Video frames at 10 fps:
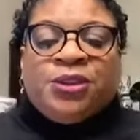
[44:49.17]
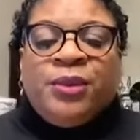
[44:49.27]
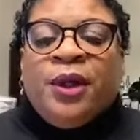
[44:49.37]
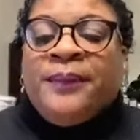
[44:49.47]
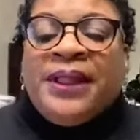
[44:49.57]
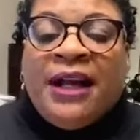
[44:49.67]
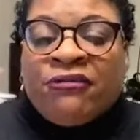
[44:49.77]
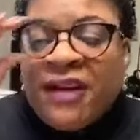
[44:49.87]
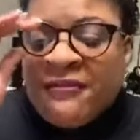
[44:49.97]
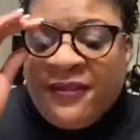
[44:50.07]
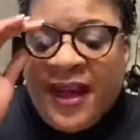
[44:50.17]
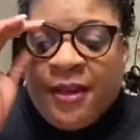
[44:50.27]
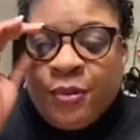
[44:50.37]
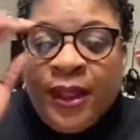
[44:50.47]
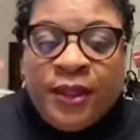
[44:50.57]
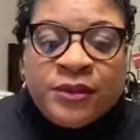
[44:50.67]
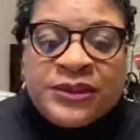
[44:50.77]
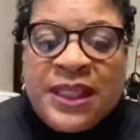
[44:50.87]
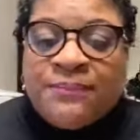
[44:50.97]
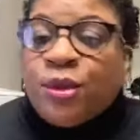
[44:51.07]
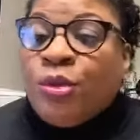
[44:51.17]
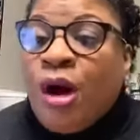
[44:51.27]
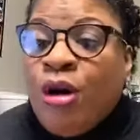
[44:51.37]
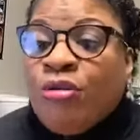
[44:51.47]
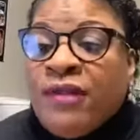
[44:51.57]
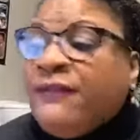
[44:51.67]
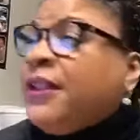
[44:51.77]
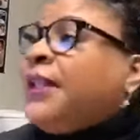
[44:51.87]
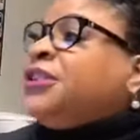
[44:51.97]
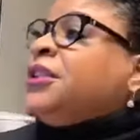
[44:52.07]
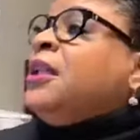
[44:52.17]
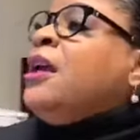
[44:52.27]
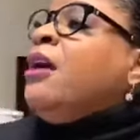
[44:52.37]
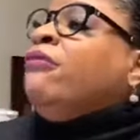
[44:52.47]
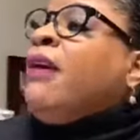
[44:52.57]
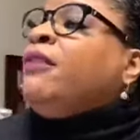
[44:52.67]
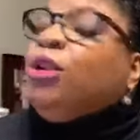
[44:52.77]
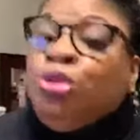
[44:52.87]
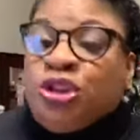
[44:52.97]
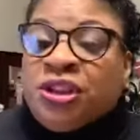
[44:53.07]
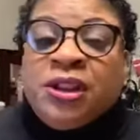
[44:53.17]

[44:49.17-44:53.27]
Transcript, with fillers: we going to be like Rip Van Winkle, slept through a whole revelation, revolution.